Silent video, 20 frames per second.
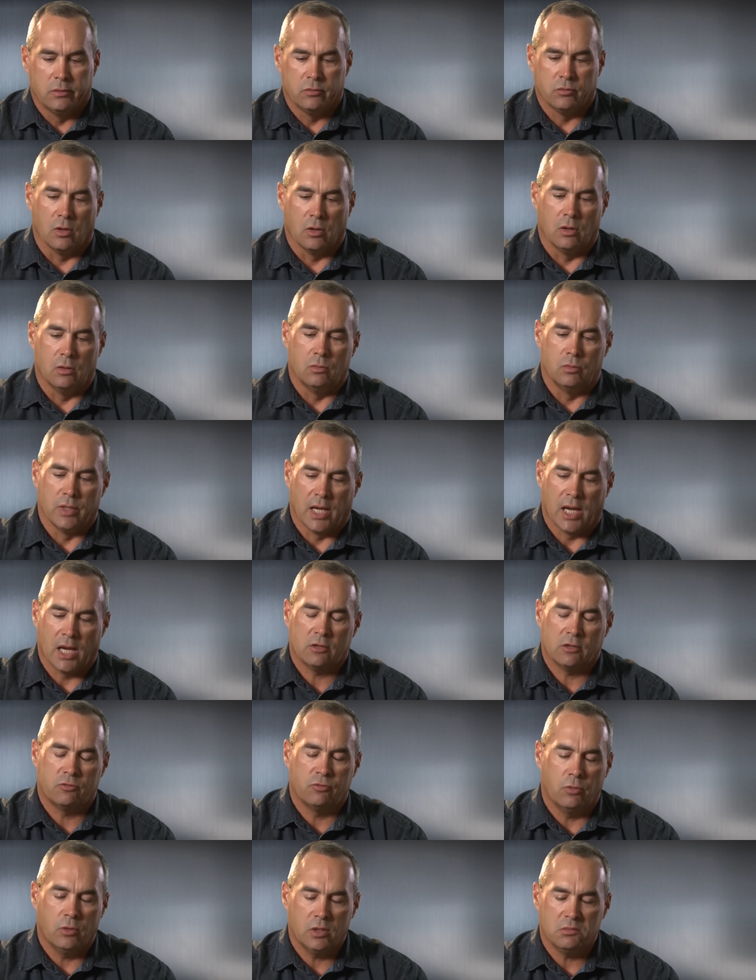So we
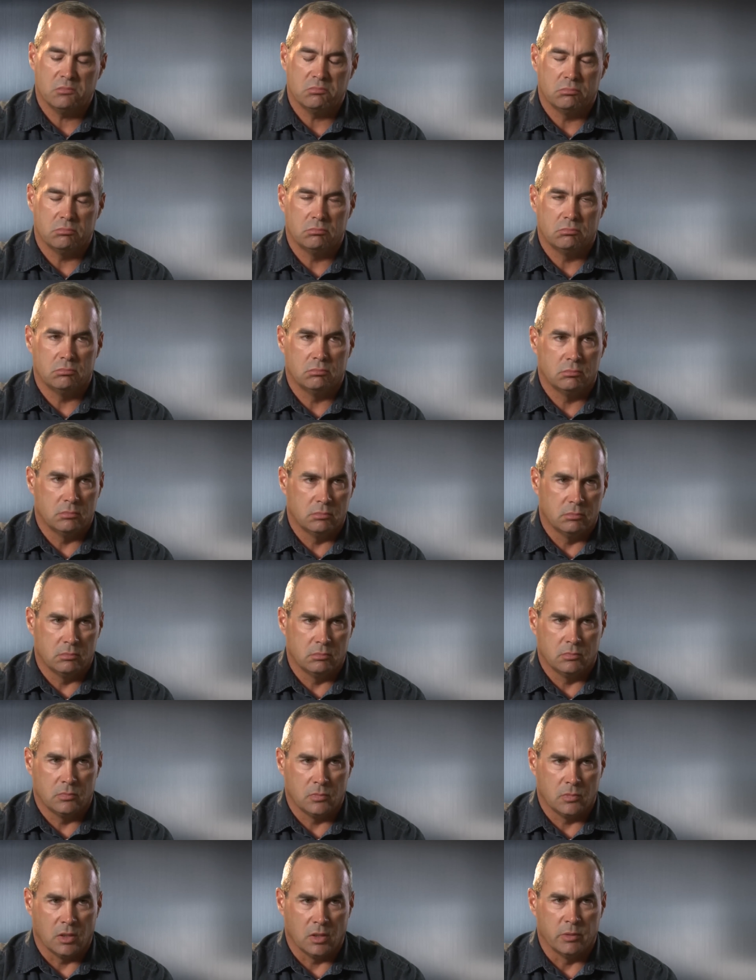asked for it.
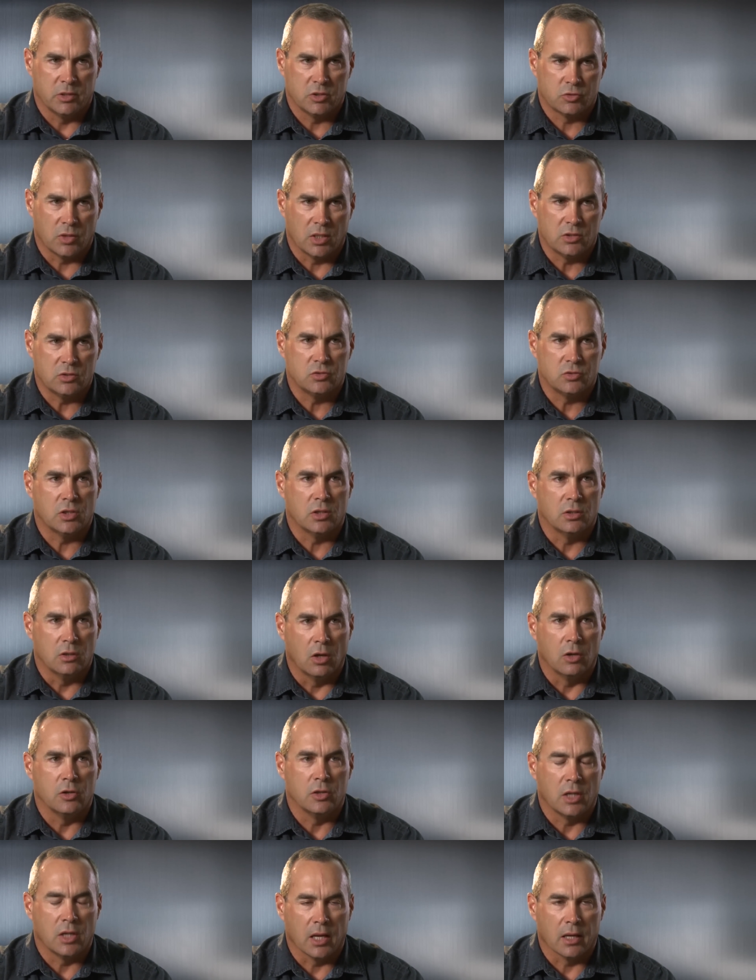The administration said, no,
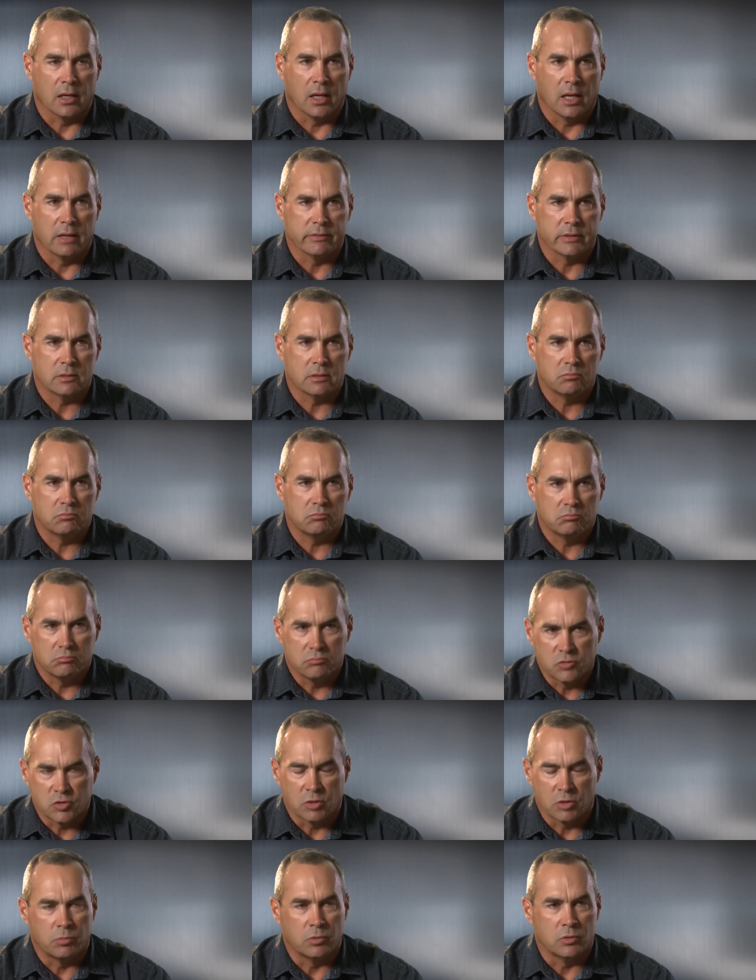you can't have it.
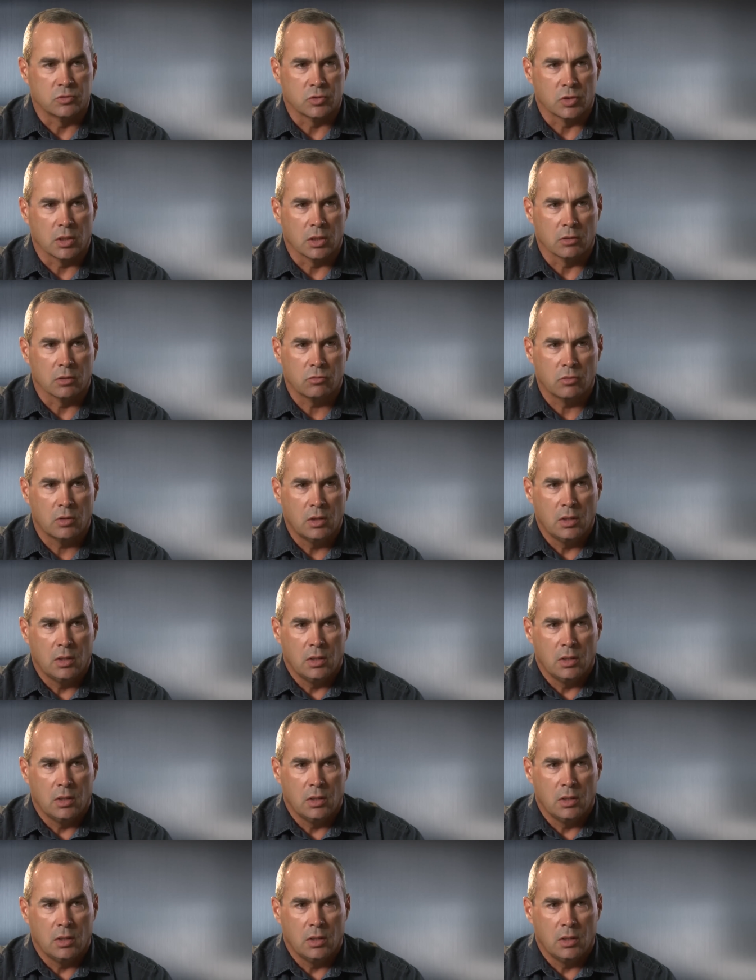Simple as it is.